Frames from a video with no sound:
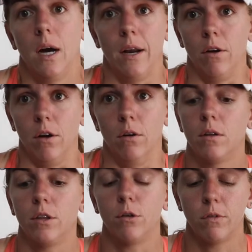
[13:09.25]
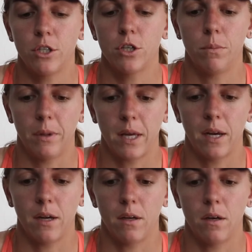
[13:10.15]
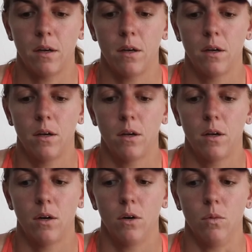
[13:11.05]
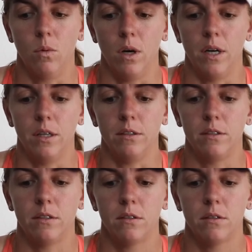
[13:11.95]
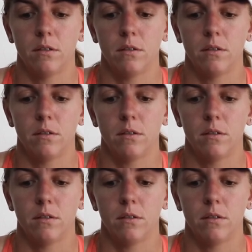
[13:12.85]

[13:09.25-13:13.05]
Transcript: I don't know. The original plan was